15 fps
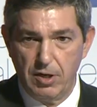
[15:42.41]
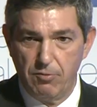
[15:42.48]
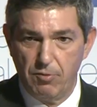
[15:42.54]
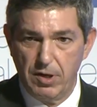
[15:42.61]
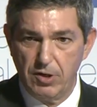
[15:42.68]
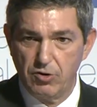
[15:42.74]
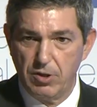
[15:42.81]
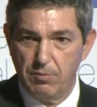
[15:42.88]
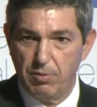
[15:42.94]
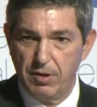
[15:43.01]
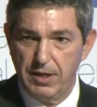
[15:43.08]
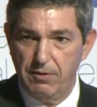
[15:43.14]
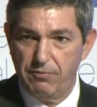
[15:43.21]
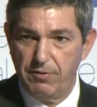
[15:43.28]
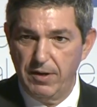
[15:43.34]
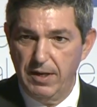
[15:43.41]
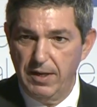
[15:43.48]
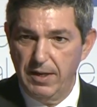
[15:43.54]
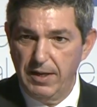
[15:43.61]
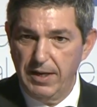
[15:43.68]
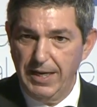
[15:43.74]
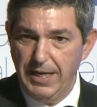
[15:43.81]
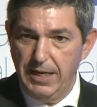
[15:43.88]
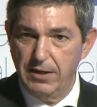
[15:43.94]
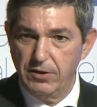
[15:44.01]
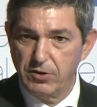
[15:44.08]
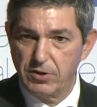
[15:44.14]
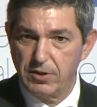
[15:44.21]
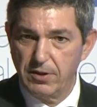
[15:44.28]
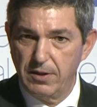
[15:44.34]
and religion and belief
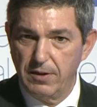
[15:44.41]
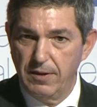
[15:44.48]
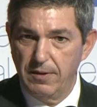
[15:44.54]
is.